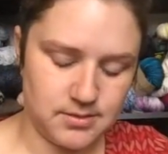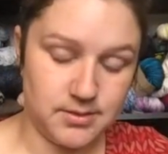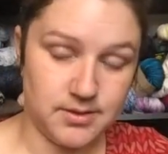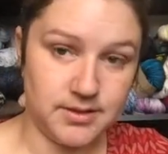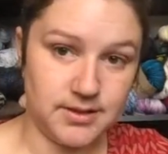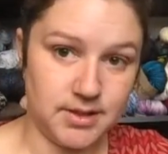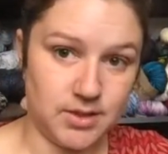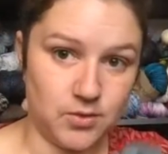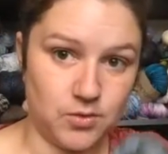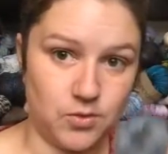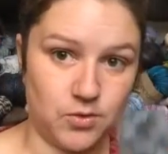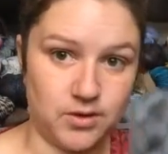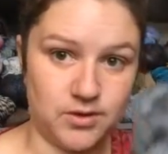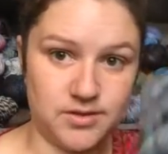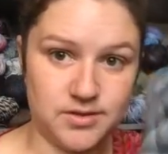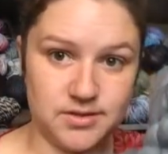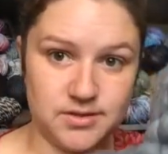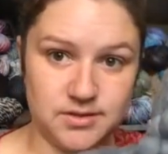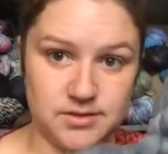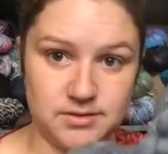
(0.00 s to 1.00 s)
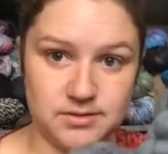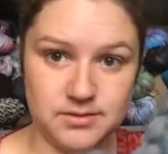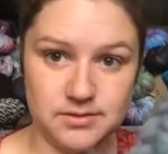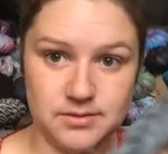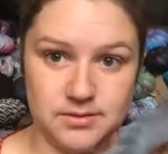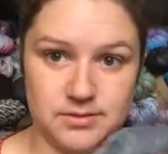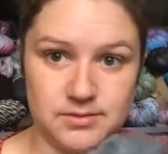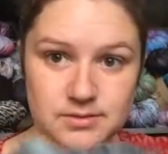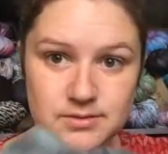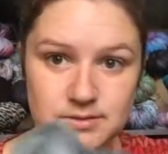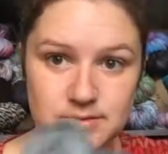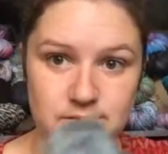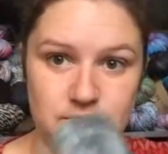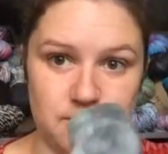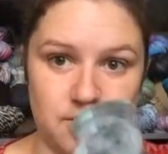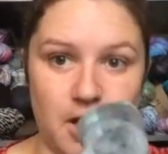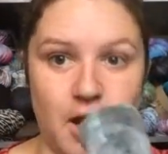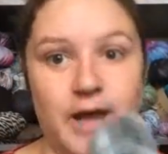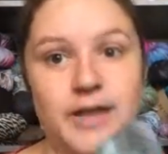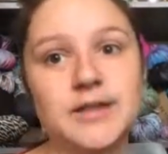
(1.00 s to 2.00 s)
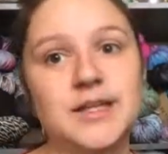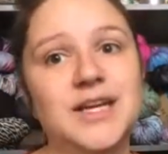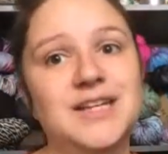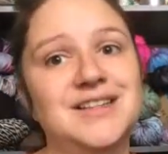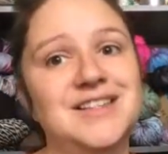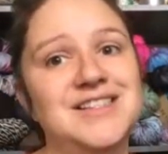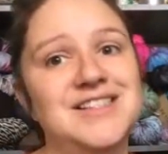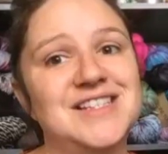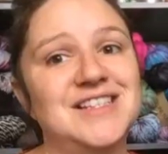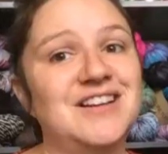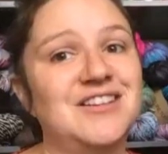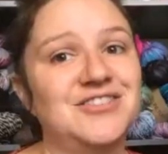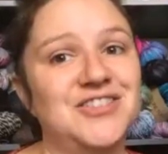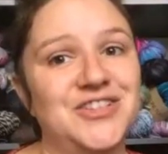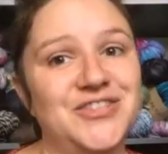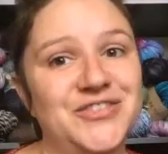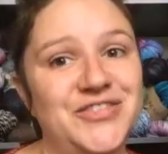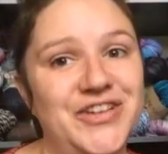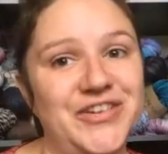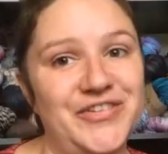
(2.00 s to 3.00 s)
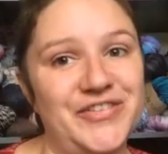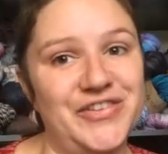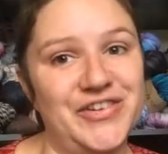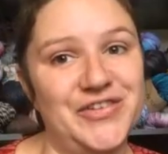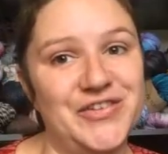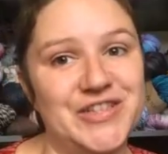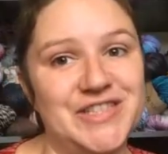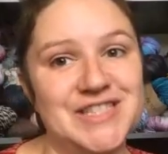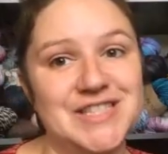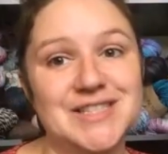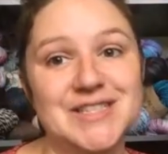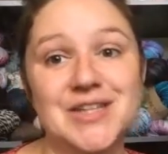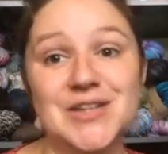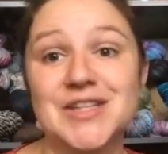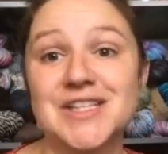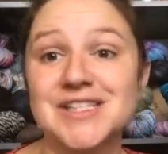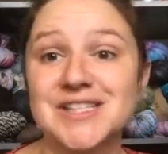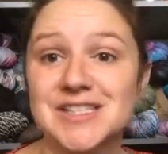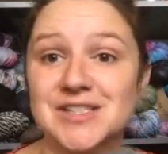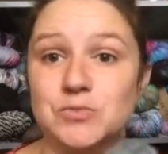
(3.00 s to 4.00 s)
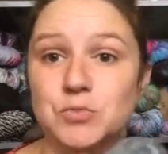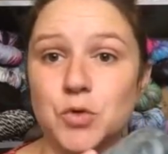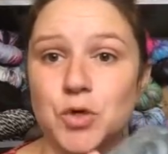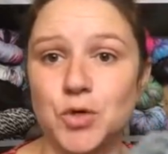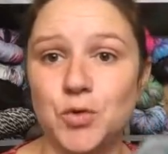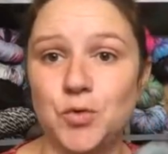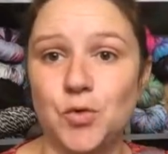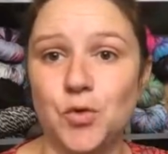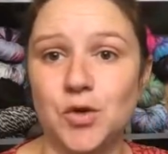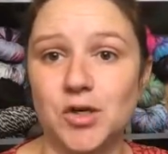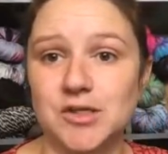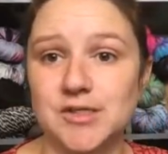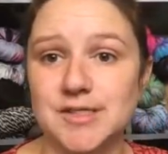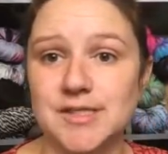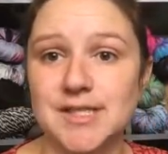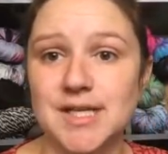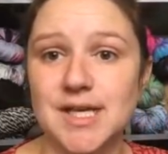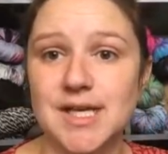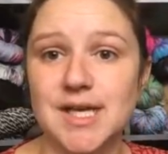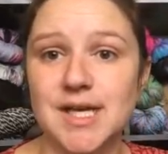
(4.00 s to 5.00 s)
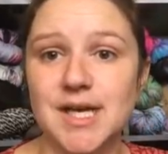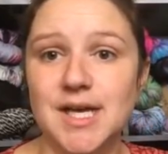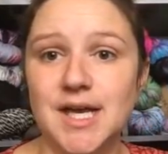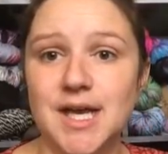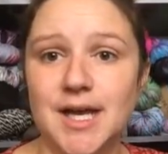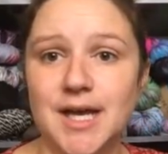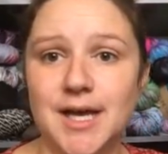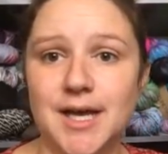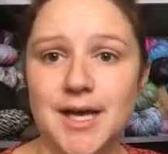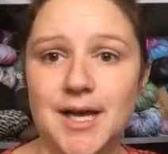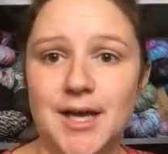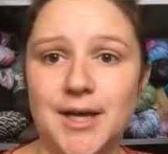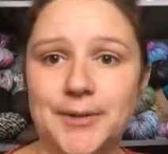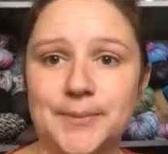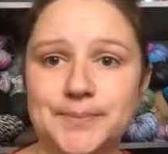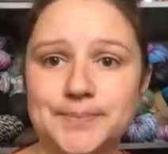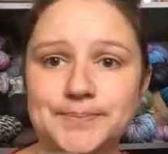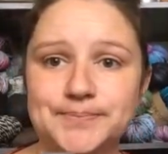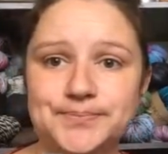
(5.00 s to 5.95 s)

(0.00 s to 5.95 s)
It's a coarse. I like the soft and fluffy ones. So this is more coarse. Yeah,